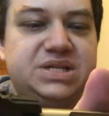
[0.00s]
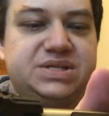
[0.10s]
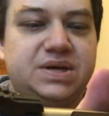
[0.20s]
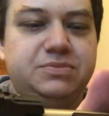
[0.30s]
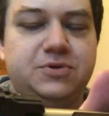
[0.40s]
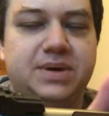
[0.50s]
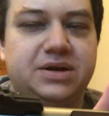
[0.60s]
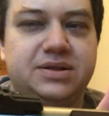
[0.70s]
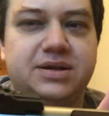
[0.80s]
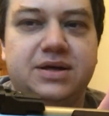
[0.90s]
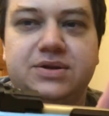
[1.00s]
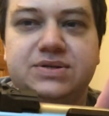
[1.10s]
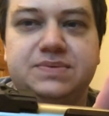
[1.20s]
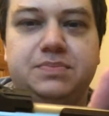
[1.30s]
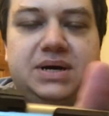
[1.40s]
Some do better than
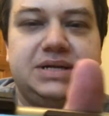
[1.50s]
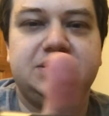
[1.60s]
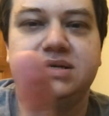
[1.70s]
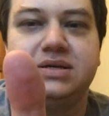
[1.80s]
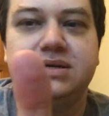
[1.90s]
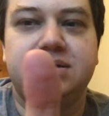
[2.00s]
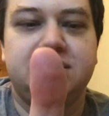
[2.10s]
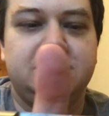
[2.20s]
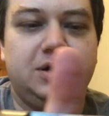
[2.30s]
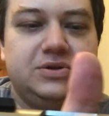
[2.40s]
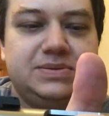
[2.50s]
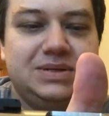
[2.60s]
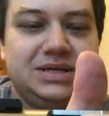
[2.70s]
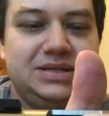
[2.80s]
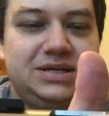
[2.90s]
others, but
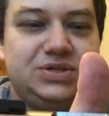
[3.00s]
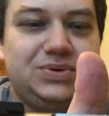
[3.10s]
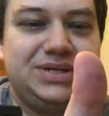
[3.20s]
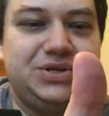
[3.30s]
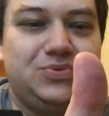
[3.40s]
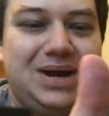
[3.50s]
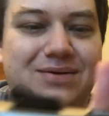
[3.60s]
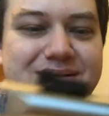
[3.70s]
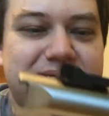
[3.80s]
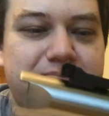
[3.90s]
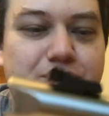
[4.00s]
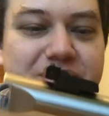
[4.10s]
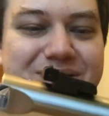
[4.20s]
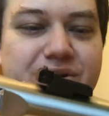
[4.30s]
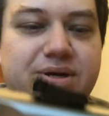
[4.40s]
ultimately the 22 round is
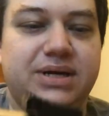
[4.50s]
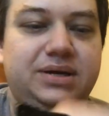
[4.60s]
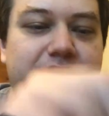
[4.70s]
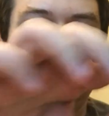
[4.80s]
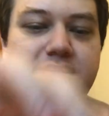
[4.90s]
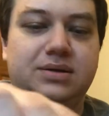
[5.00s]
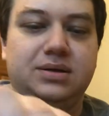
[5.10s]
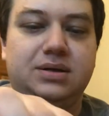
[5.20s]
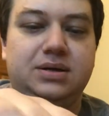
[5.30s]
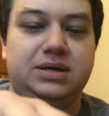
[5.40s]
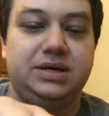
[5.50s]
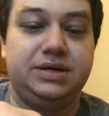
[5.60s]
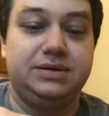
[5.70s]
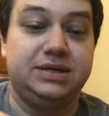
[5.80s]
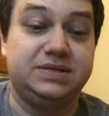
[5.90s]
pretty dirty,
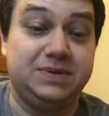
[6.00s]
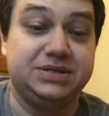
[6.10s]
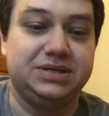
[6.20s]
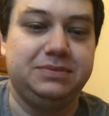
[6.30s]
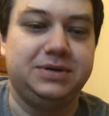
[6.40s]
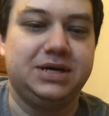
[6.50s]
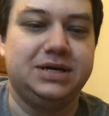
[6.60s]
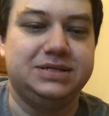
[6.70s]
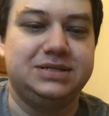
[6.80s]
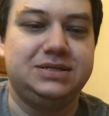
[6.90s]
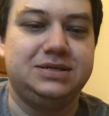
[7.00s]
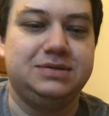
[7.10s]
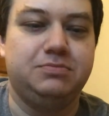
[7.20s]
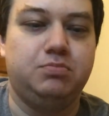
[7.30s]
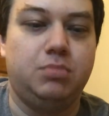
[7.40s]
especially because
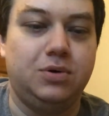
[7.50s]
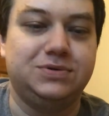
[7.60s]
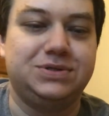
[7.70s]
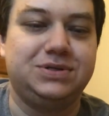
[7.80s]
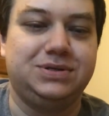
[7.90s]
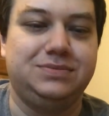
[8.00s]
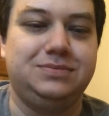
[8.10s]
most